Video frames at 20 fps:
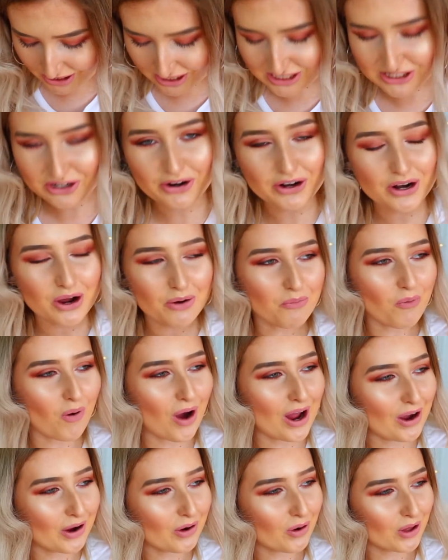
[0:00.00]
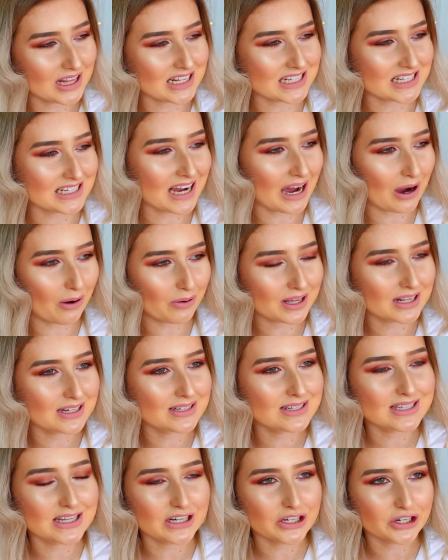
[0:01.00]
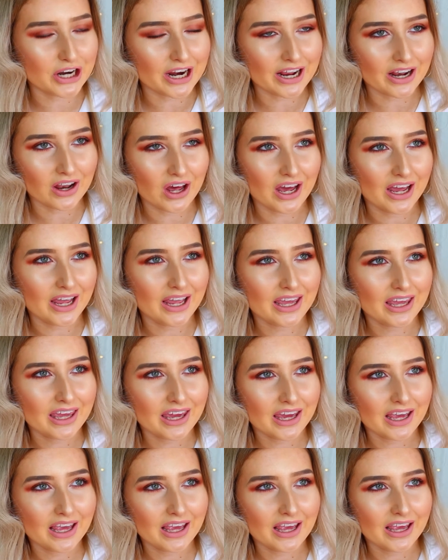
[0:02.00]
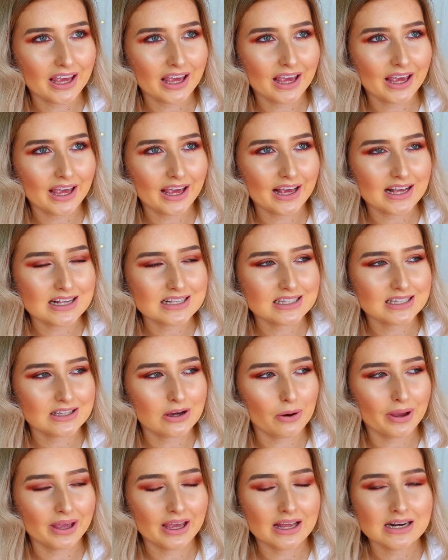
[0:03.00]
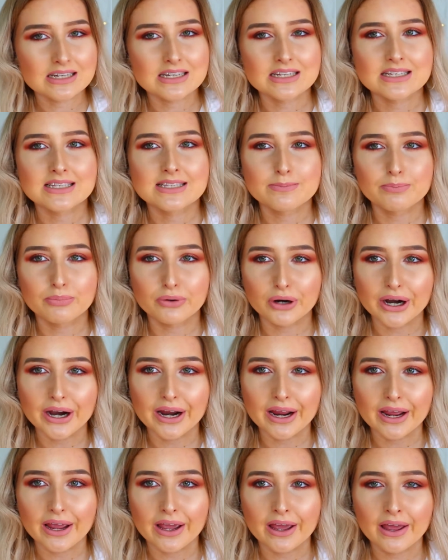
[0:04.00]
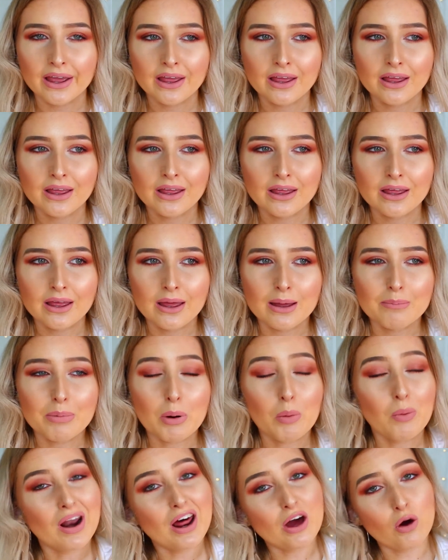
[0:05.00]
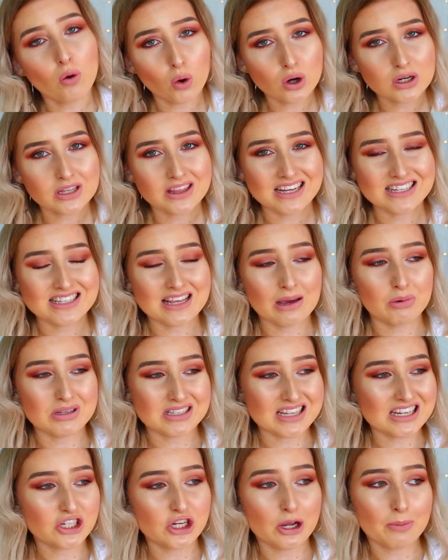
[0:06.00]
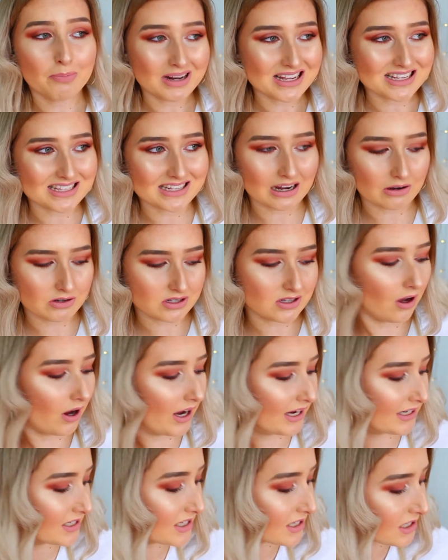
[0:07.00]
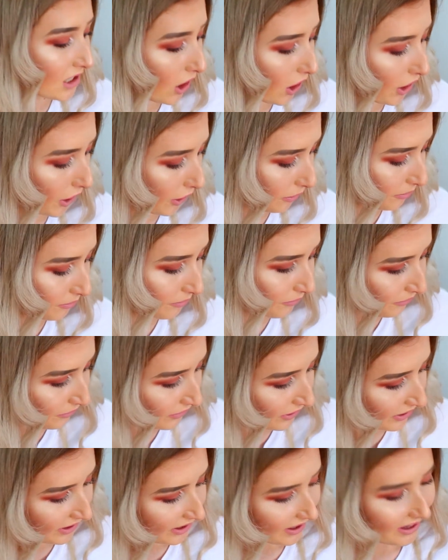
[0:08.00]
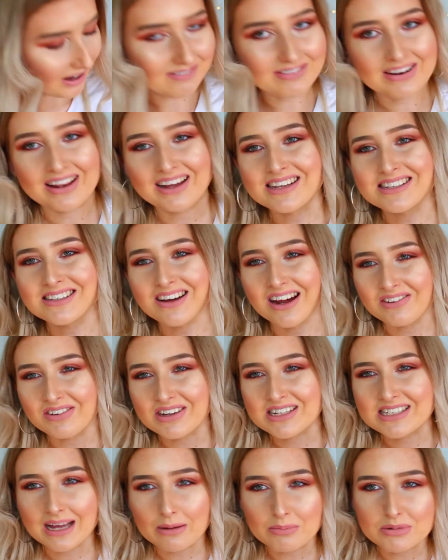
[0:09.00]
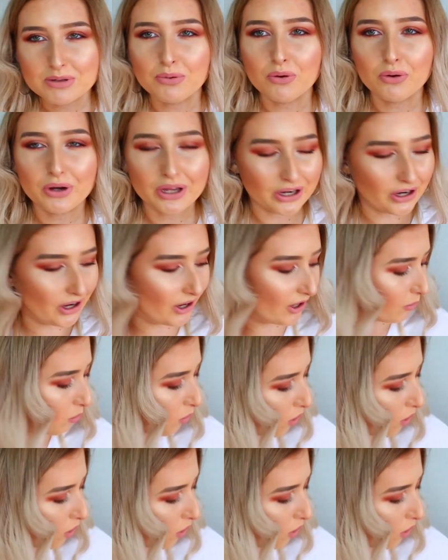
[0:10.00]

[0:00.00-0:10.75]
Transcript: I don't know why I got this now considering like it's going into spring. But when I ordered this, it was literally a blizzard outside. So I feel like it's kind of acceptable, you know.